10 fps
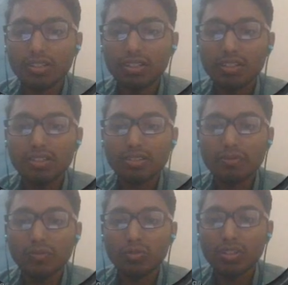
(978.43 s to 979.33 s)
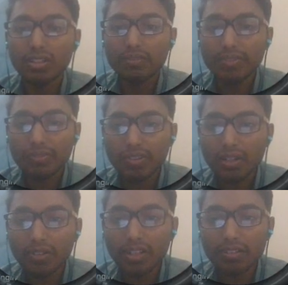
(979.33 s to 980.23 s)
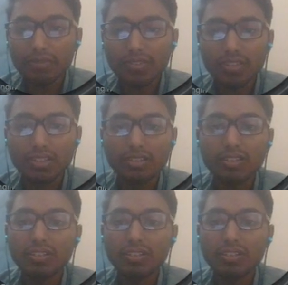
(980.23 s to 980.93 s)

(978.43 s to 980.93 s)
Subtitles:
contains more than 5 lakh features,